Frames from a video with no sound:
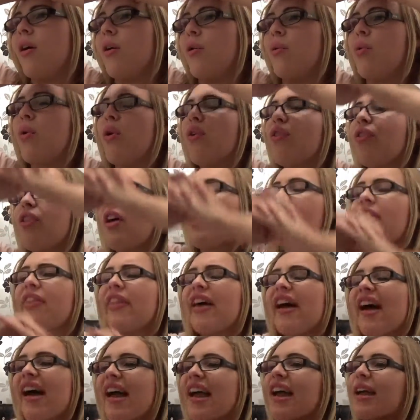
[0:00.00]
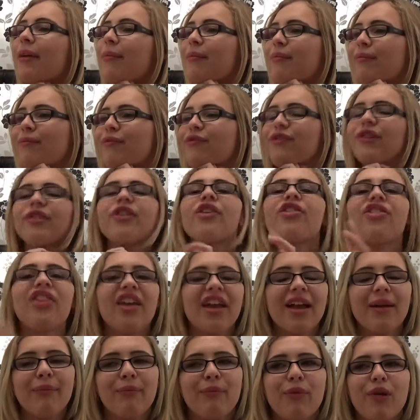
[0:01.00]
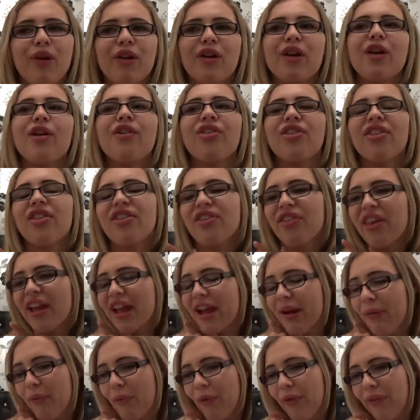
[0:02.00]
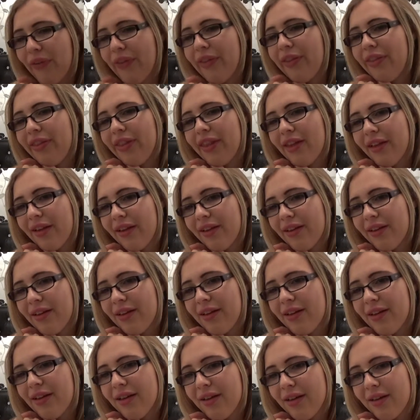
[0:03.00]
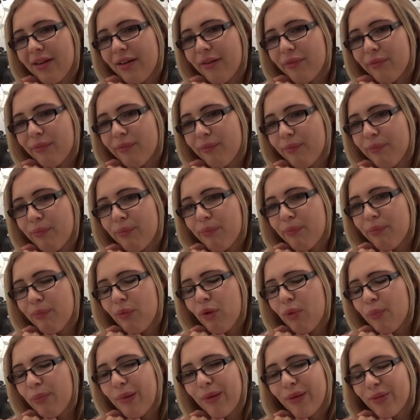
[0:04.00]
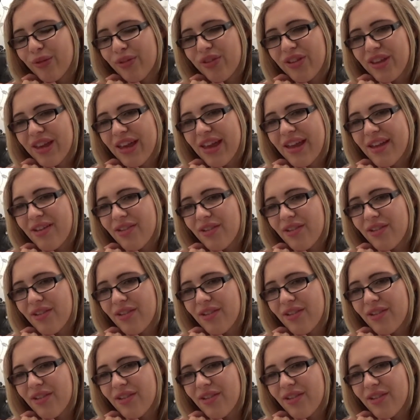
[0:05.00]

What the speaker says: what's her name from the second book, who's in the second one though, not Bonte,